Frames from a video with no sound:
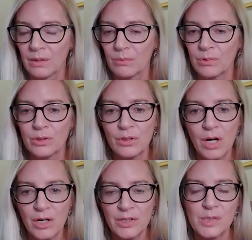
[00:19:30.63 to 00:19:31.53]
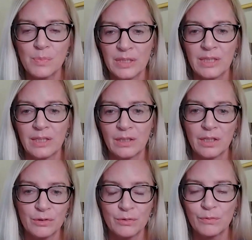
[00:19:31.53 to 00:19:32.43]
When your heart is beating at
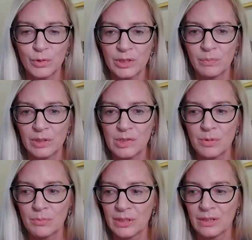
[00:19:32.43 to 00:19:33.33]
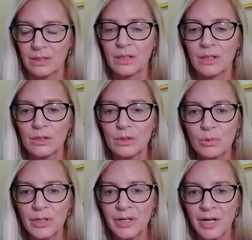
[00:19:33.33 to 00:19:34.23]
140 beats per minute, you
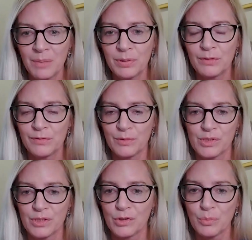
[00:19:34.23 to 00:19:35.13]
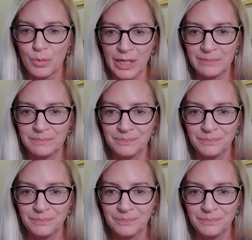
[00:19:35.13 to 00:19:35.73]
are not perfusing your brain.